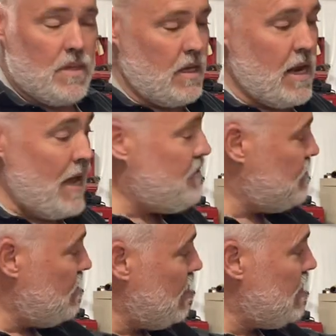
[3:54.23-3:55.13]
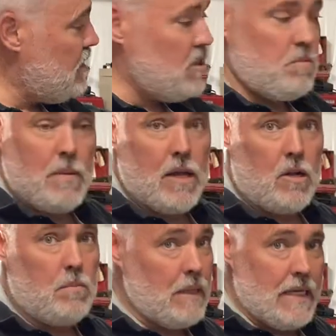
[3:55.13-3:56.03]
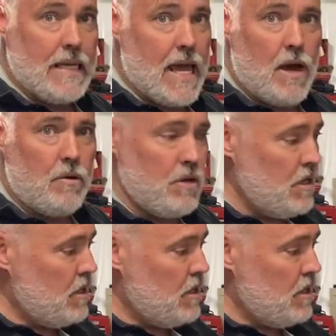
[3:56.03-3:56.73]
And I've seen this metal bleed out